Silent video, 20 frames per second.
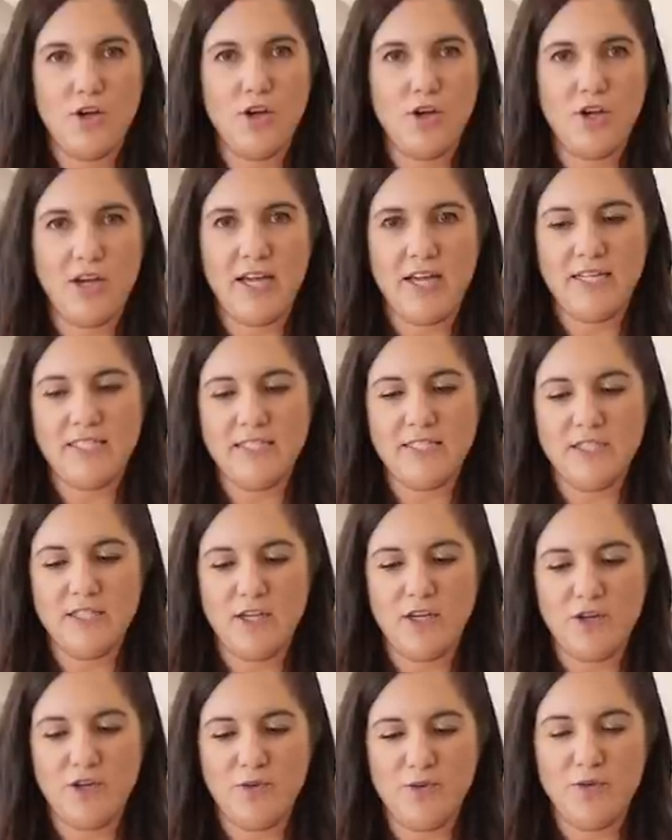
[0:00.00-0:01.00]
Okay,
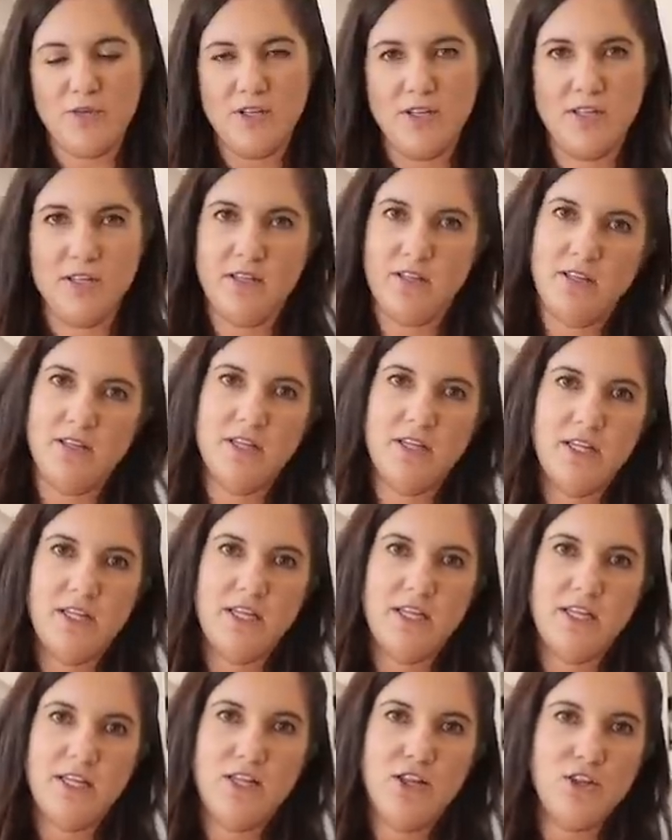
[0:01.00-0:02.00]
so
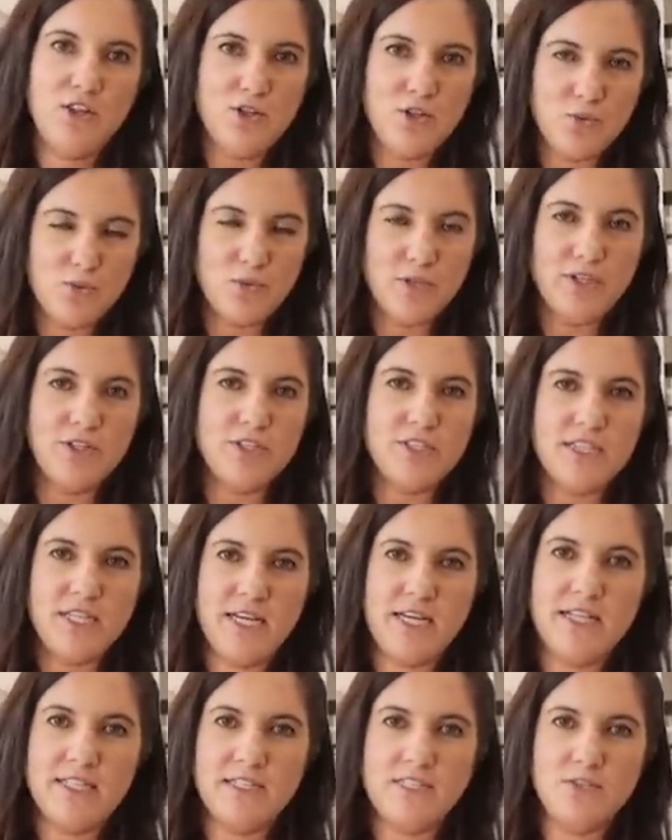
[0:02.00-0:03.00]
the real
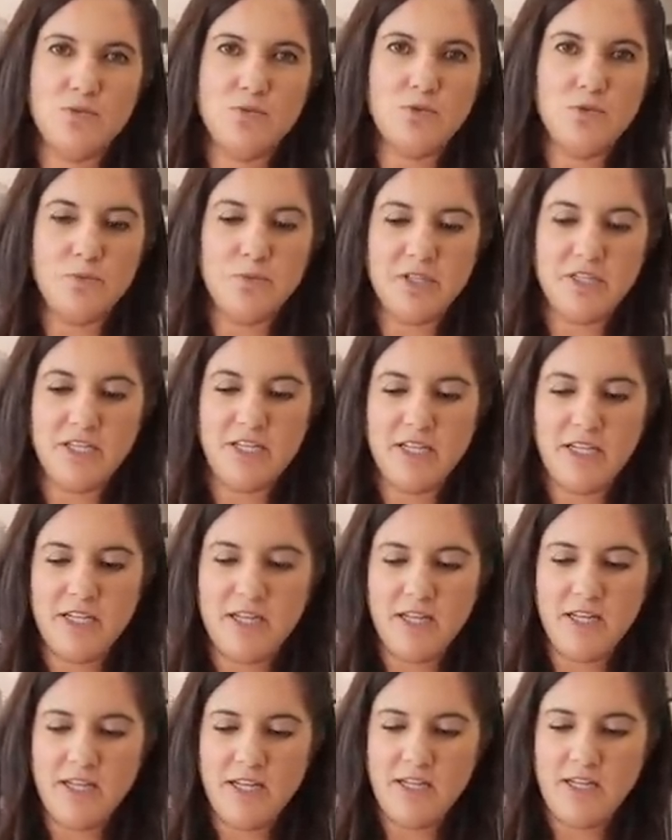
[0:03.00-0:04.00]
test will be